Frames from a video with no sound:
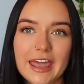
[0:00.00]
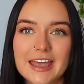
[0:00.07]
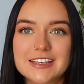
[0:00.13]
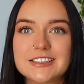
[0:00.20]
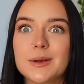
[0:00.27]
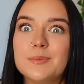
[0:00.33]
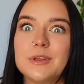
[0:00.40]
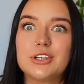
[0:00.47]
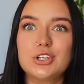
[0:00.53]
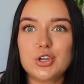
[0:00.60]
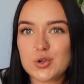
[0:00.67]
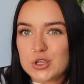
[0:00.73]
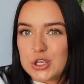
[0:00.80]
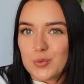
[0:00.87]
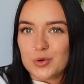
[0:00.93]
it, something new
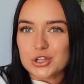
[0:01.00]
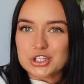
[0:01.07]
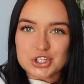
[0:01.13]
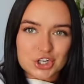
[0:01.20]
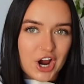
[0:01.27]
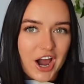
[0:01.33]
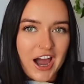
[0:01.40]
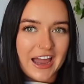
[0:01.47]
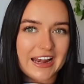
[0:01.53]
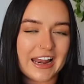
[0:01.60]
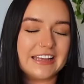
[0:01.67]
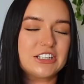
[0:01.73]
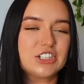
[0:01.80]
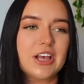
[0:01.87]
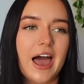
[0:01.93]
you want to try,
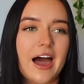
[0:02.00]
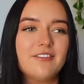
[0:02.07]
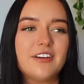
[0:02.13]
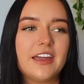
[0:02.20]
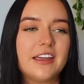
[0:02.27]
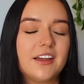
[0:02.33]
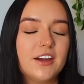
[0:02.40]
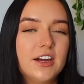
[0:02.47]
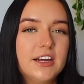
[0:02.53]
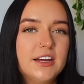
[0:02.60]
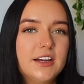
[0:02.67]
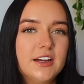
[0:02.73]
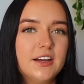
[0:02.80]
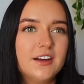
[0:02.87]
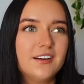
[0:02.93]
like just having
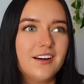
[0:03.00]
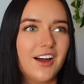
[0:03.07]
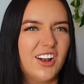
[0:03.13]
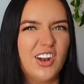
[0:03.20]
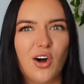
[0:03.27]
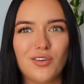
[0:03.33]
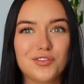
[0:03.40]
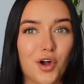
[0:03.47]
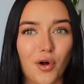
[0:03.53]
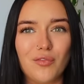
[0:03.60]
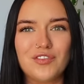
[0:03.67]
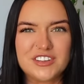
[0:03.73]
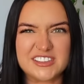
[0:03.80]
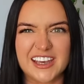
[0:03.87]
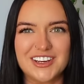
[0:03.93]
a lot of
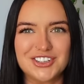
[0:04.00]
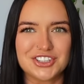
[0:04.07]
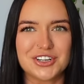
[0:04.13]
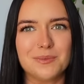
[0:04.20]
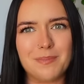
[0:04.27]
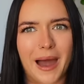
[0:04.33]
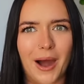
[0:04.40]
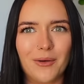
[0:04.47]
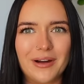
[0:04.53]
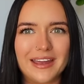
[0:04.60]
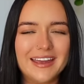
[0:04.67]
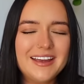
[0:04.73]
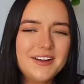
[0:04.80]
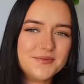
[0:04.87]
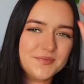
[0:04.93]
conversation about
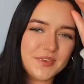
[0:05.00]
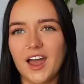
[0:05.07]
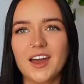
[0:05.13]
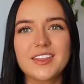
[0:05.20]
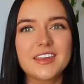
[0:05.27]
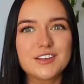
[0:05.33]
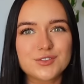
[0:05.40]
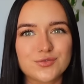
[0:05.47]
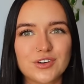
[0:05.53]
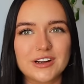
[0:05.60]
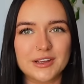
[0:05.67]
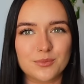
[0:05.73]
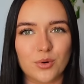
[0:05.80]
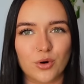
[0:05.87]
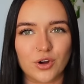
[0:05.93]
it, I think, is really
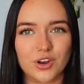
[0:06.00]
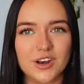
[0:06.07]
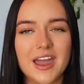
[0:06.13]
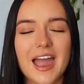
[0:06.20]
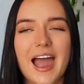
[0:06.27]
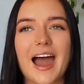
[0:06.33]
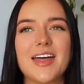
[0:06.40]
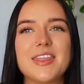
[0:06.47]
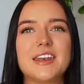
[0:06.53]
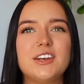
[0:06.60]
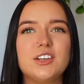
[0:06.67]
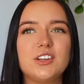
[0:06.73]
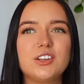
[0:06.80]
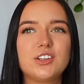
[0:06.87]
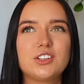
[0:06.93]
important. And
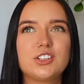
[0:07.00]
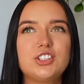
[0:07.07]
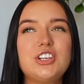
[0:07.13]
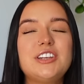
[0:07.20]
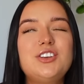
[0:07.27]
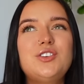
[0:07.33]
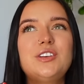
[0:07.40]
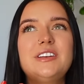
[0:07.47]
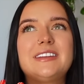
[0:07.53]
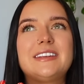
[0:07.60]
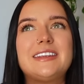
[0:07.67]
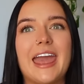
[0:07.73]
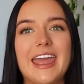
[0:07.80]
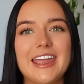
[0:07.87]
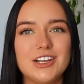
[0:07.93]
then, because then you can
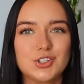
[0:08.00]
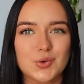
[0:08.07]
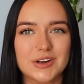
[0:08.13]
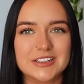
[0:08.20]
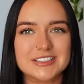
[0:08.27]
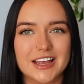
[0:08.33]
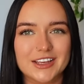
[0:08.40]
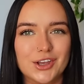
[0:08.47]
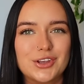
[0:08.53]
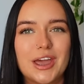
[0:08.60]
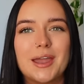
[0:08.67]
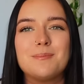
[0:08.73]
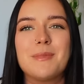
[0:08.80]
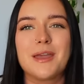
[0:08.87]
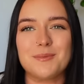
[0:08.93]
gauge when it's like,
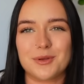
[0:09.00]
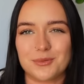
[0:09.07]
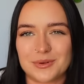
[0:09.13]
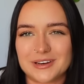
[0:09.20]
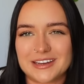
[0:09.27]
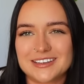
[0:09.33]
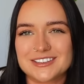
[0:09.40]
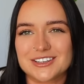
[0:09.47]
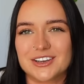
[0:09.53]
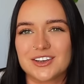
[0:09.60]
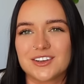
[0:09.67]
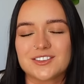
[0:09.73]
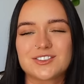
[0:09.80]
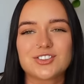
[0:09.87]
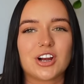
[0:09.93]
okay, maybe we need
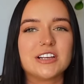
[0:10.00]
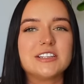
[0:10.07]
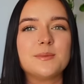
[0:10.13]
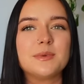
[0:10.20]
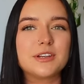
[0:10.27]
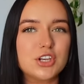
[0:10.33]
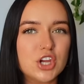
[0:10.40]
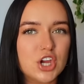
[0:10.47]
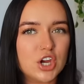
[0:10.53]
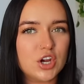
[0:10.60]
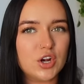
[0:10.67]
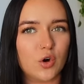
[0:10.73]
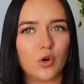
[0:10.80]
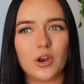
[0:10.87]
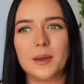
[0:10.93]
to try something new,
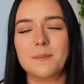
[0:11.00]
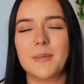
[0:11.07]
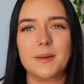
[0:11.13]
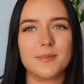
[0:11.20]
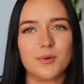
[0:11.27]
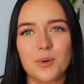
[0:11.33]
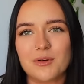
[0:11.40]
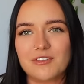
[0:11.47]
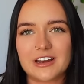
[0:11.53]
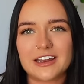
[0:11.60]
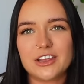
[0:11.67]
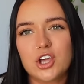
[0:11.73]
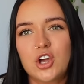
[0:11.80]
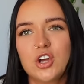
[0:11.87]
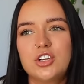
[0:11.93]
or like maybe we're really
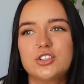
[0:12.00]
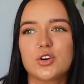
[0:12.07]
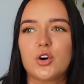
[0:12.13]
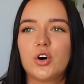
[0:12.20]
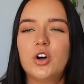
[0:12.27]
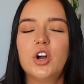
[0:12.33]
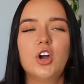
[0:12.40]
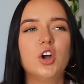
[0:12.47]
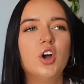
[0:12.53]
good, or